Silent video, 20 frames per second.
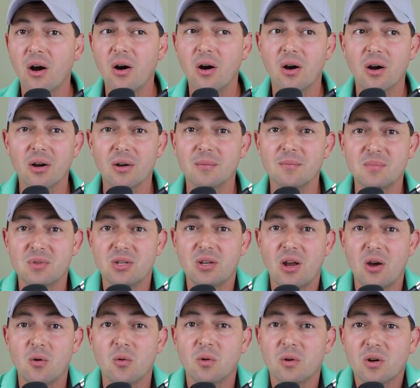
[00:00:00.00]
are, you
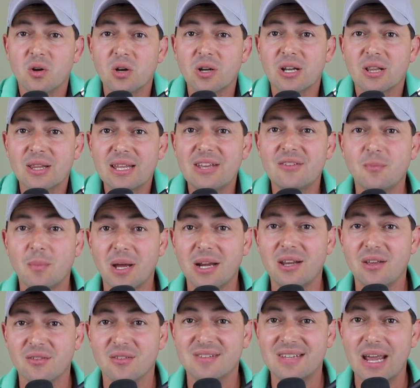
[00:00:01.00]
know, going to leave
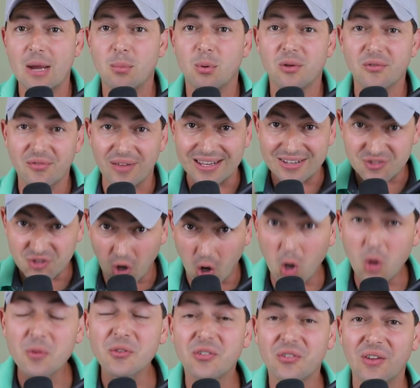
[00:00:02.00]
money on the table if they
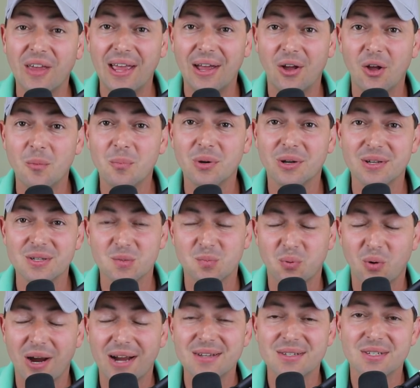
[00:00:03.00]
don't sell because
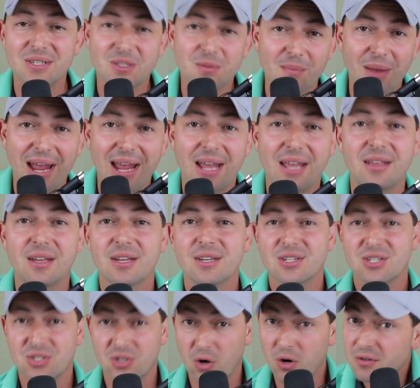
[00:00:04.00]
prices may
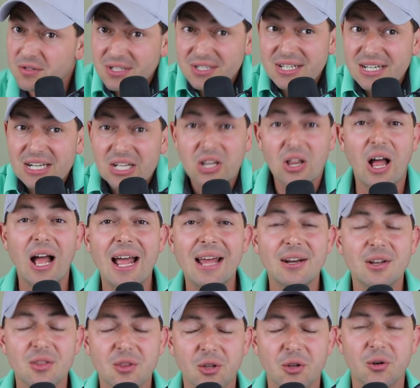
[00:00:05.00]
start to
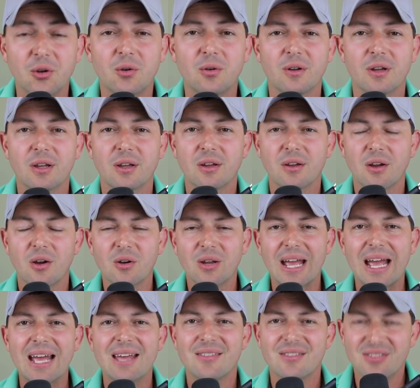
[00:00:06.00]
decline a little,
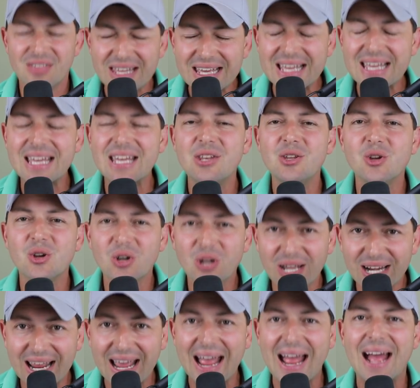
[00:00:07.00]
okay, then you're
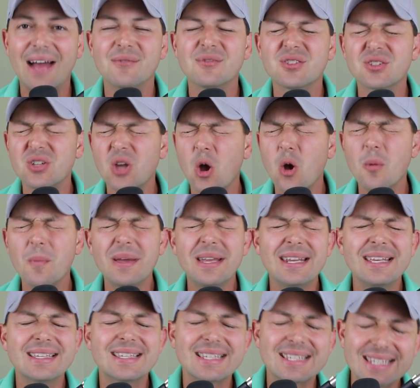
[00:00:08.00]
going to have so
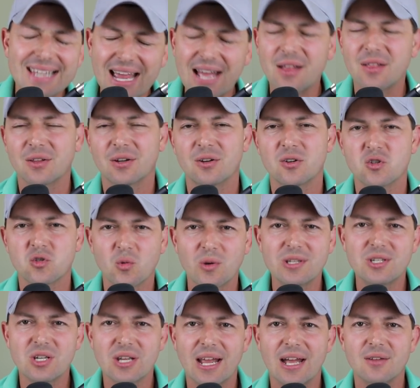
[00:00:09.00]
many sellers
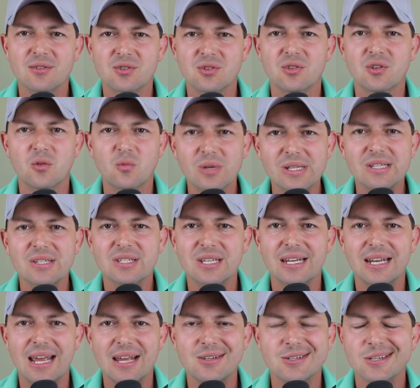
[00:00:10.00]
reaching out to their real
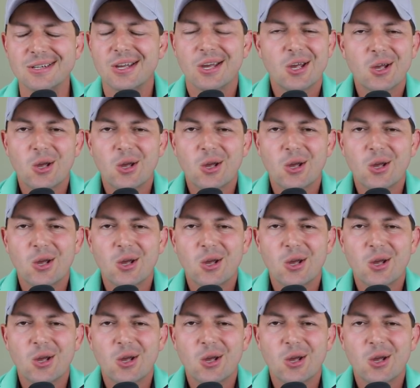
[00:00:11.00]
estate agent,